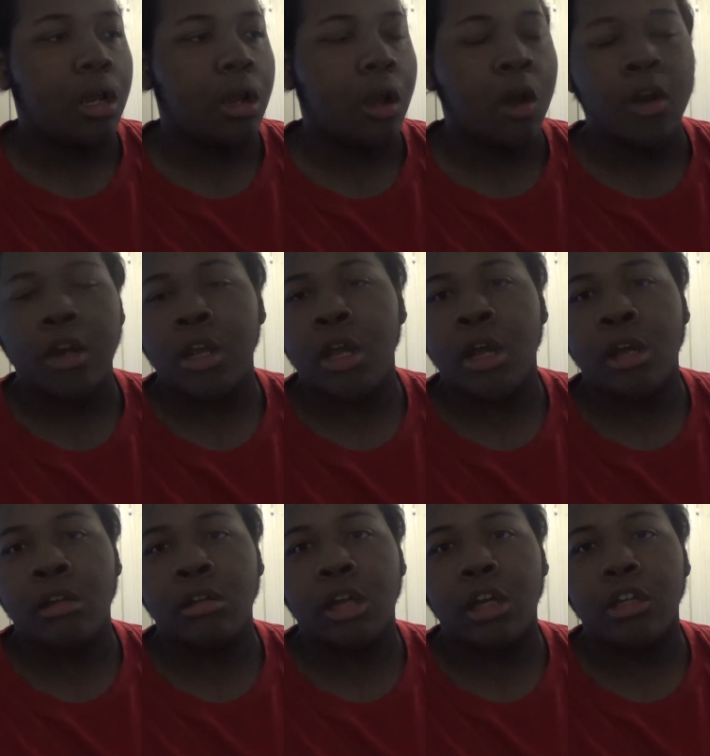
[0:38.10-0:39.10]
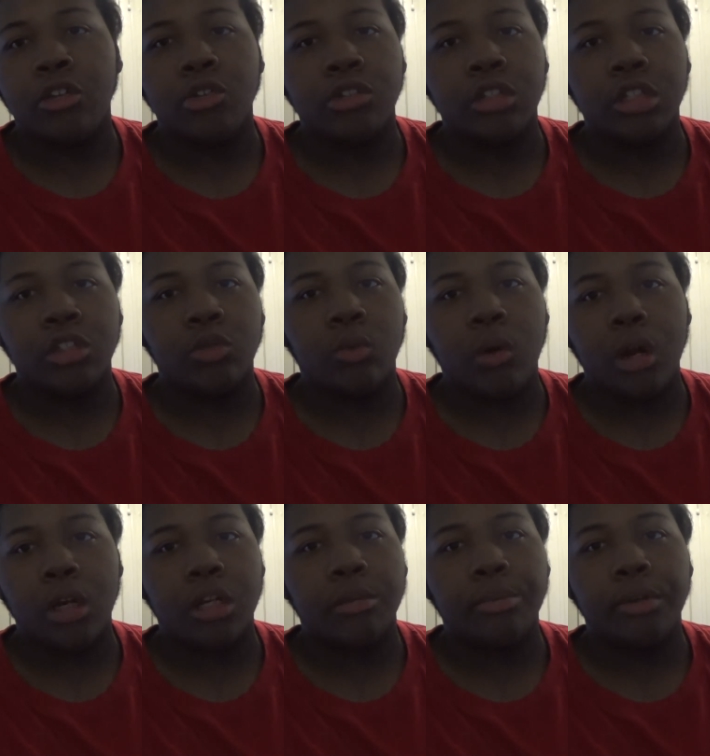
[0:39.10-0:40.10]
I only got I used this
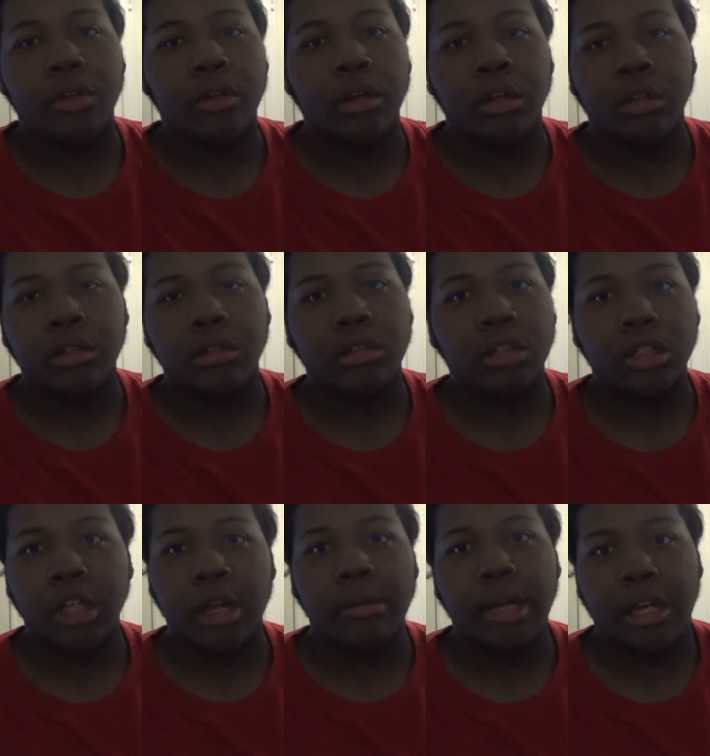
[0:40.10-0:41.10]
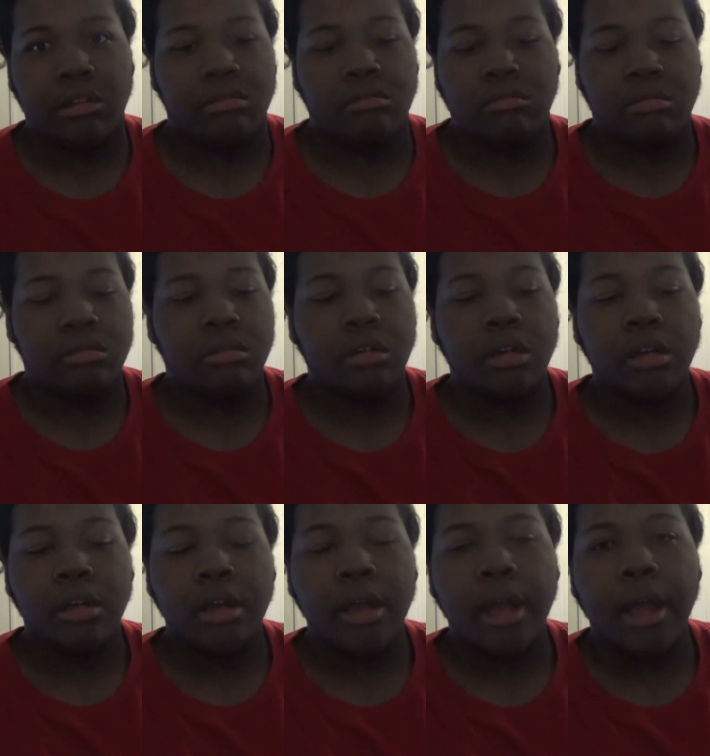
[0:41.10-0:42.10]
one computer because I'm not
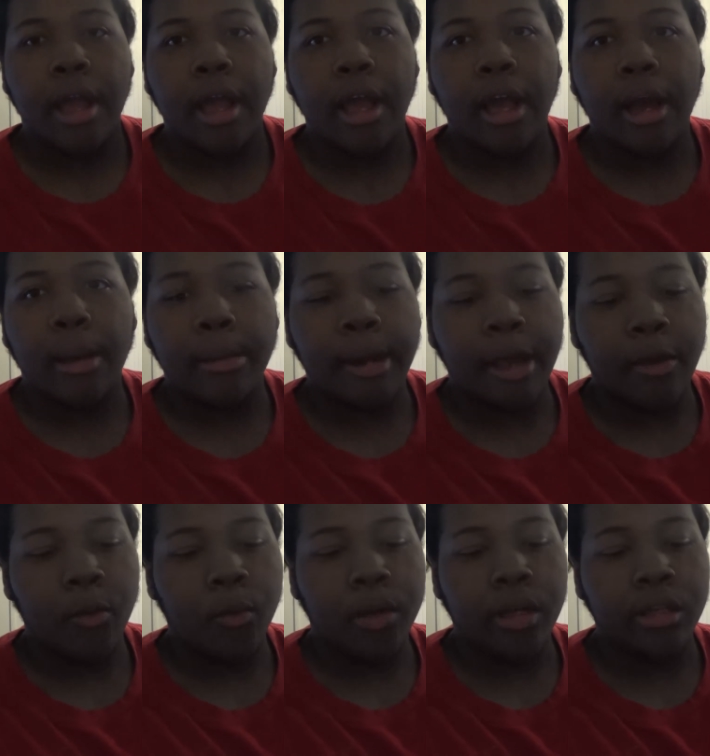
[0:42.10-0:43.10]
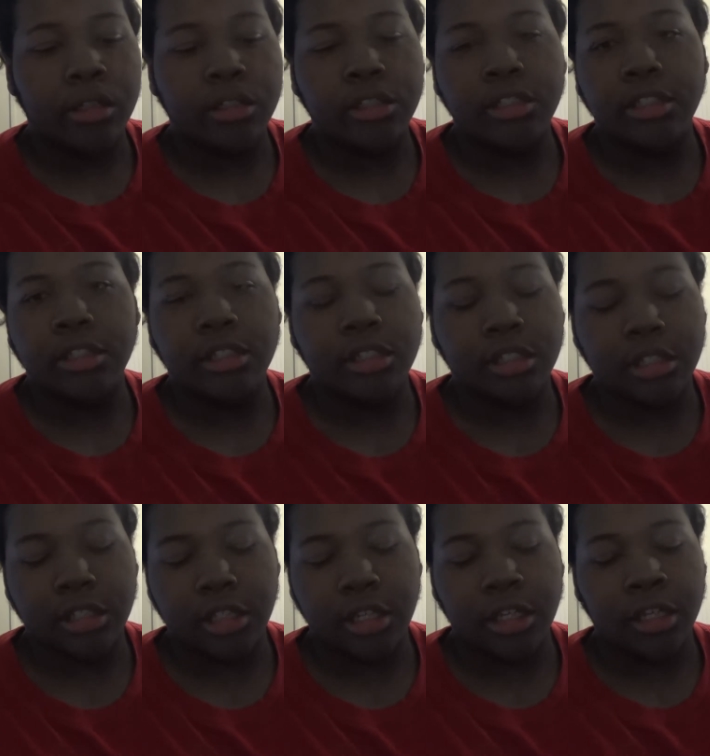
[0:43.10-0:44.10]
I'm not rich.
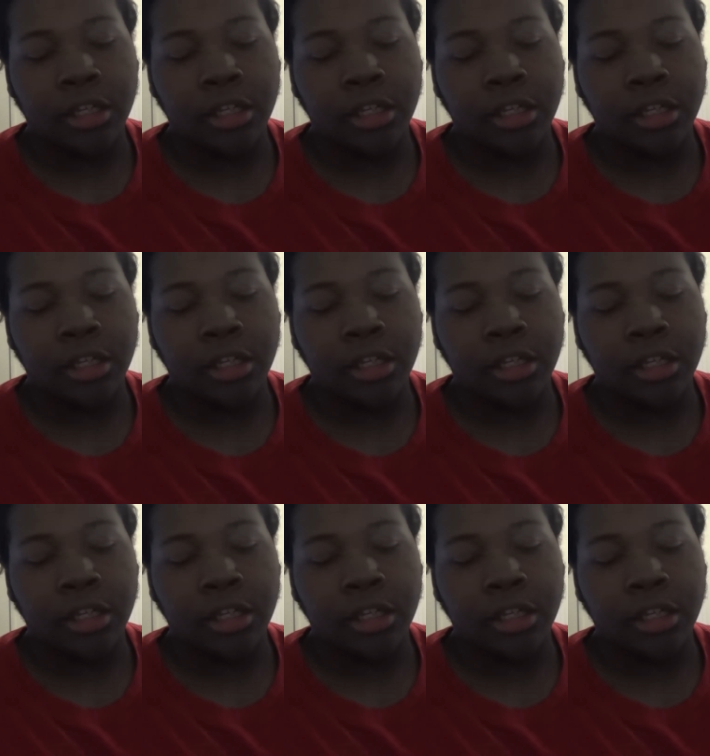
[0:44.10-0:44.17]
Shit.